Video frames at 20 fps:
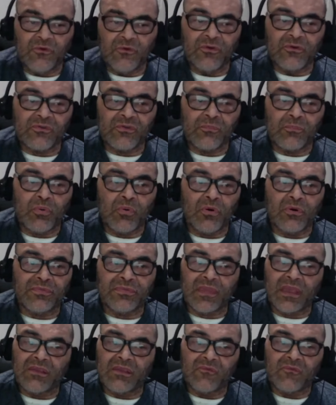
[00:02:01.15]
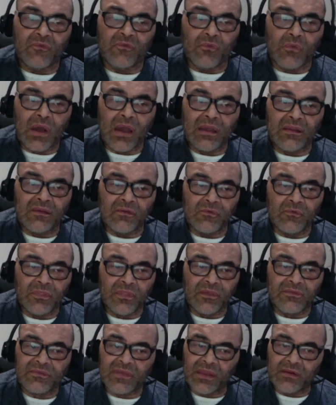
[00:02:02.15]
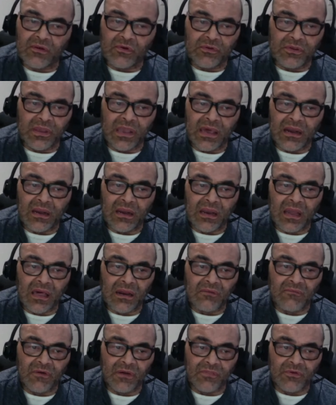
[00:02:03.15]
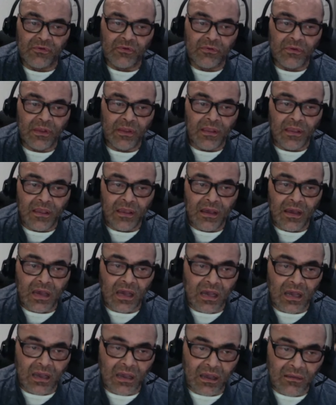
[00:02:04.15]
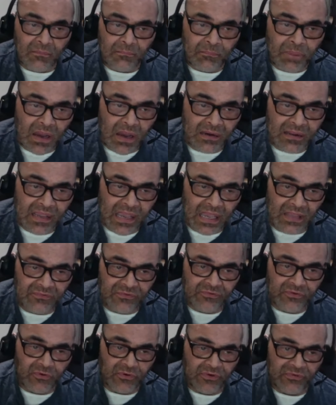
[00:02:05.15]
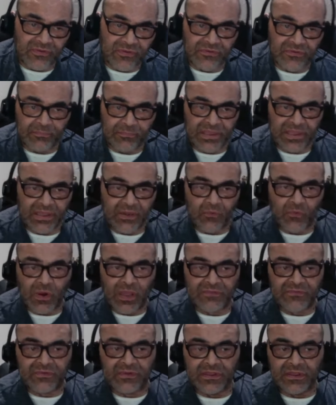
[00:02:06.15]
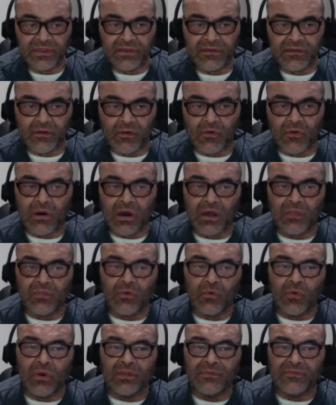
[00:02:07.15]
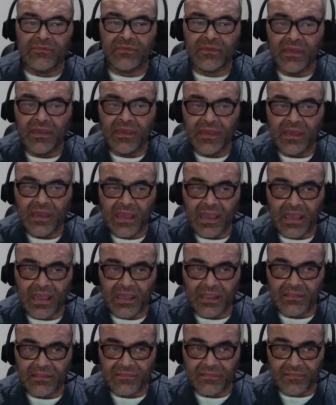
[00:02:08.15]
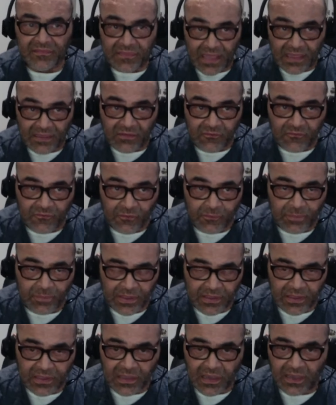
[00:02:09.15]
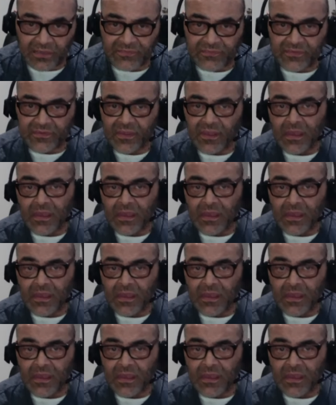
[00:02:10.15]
your support. Thank you for riding with us. I know you got a lot of other uh, podcast choices, be it wrestling or other ones. And thank you for picking us.